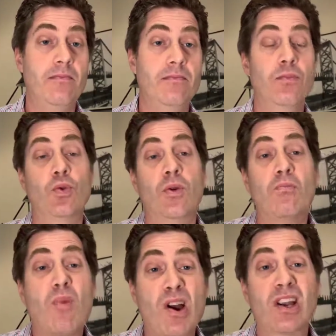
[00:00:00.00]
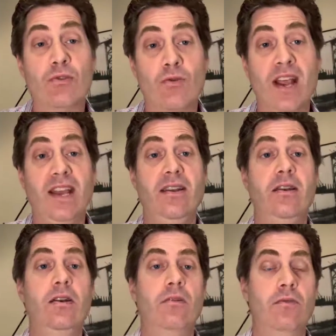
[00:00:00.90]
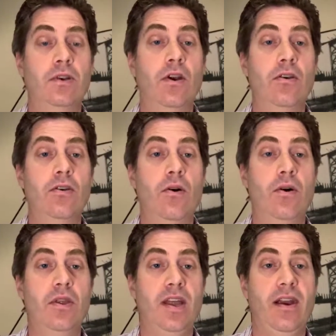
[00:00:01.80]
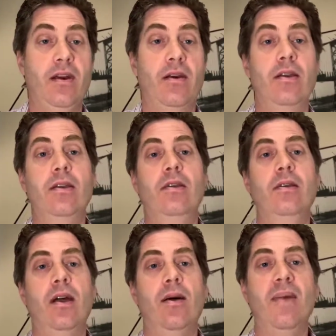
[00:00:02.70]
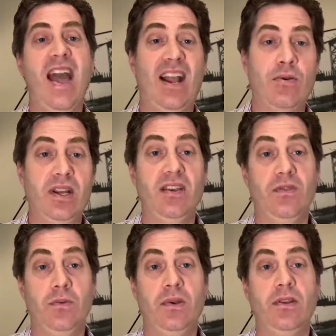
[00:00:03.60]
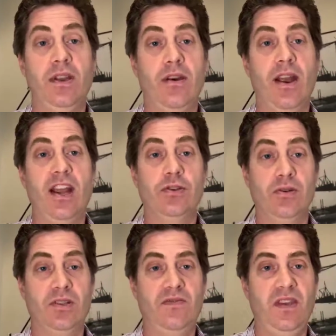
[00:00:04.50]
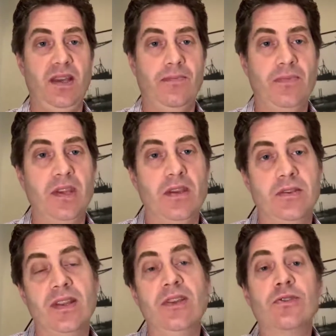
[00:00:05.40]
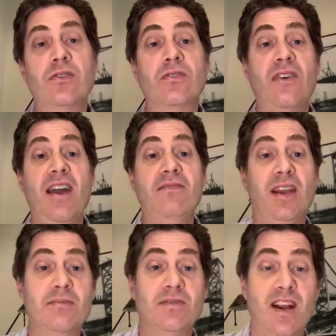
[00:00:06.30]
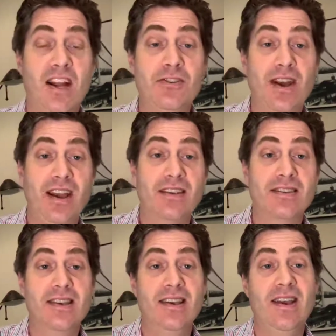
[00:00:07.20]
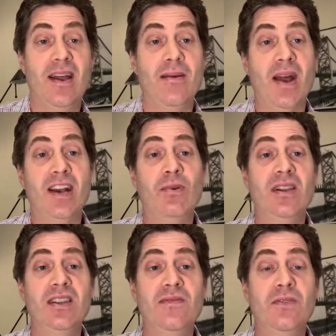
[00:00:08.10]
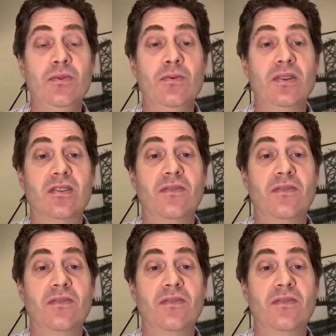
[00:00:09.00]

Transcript: or a market rate return on their equity, if you will, their entrance fee. So those are the 5 types of contracts. I want to leave you with